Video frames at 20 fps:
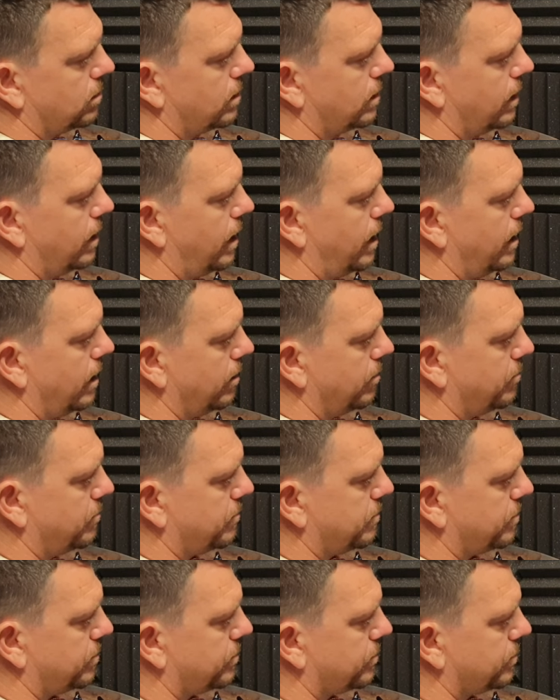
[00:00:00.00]
Okay,
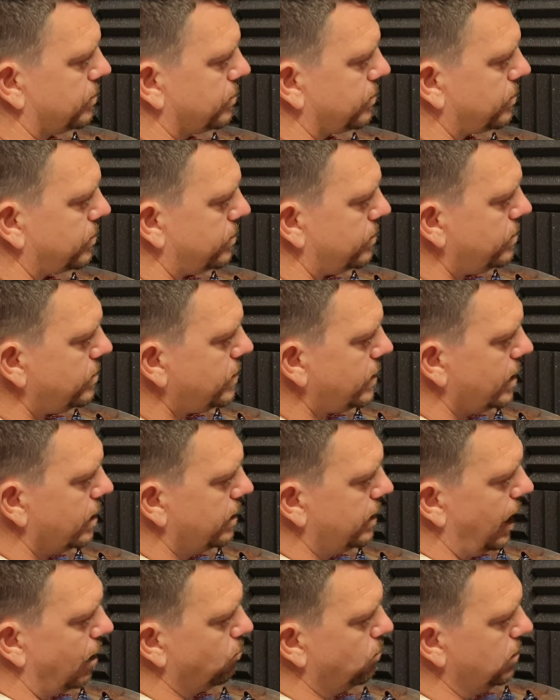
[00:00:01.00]

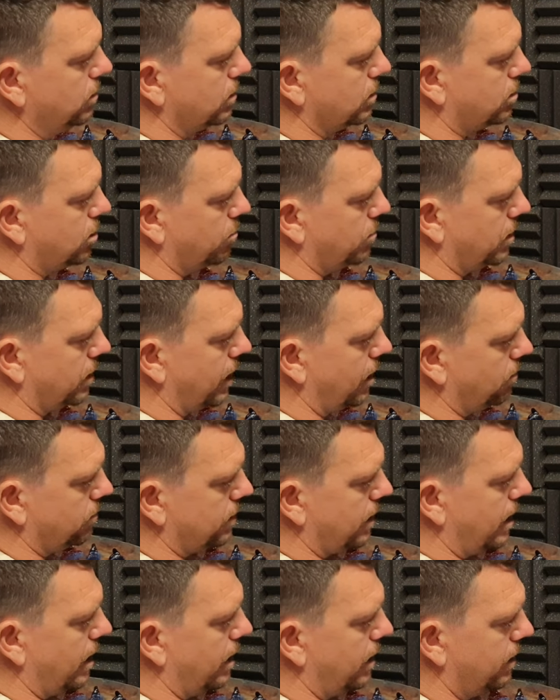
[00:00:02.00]
that will come
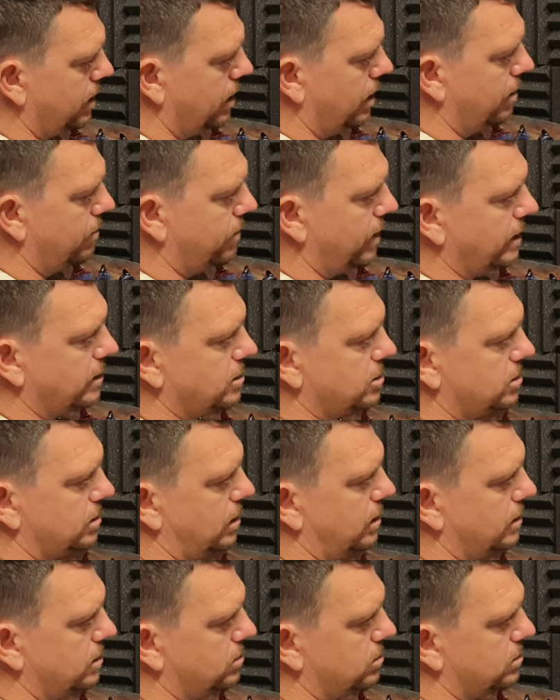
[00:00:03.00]
around there
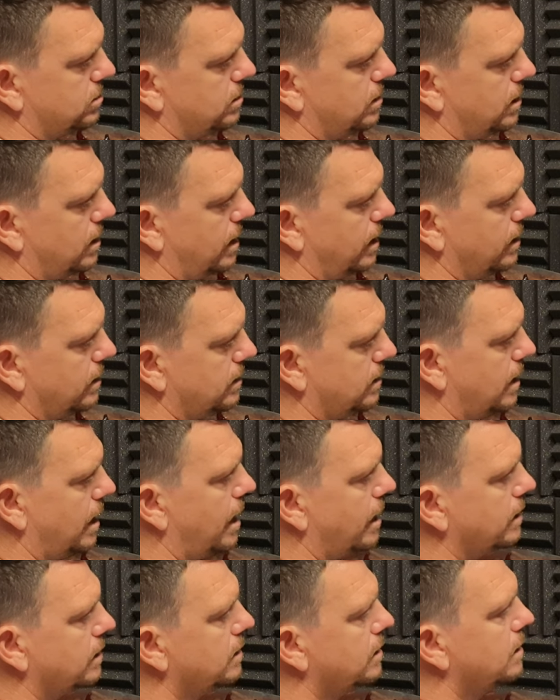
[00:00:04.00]
eventually, just like
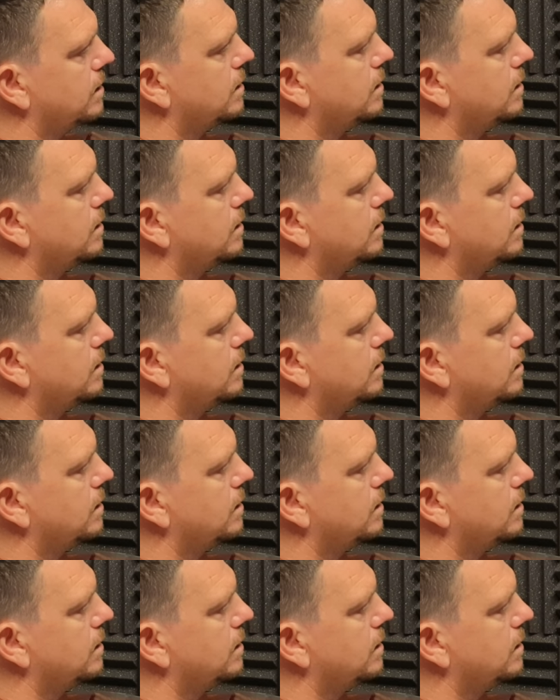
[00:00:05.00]
that.